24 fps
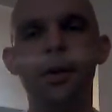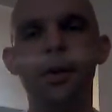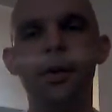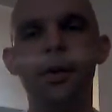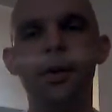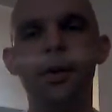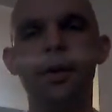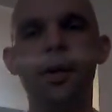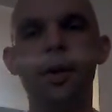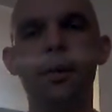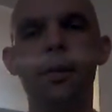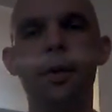
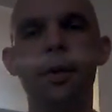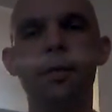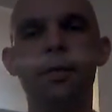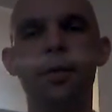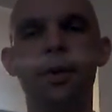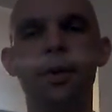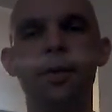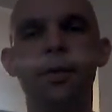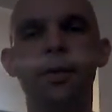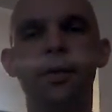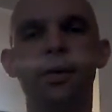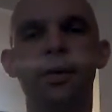And come
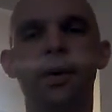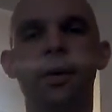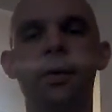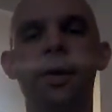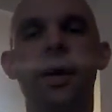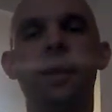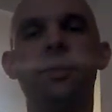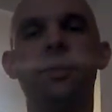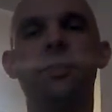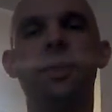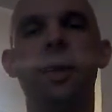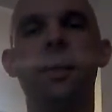over.
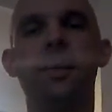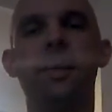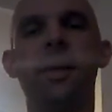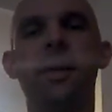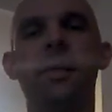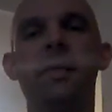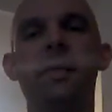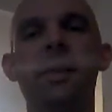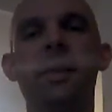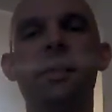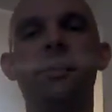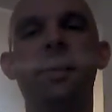That's what's happening
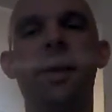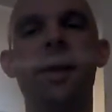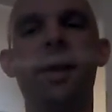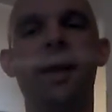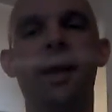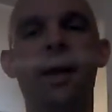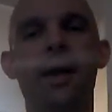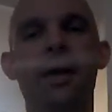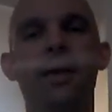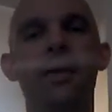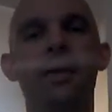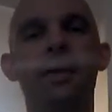underneath my
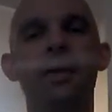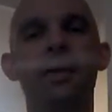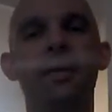hand.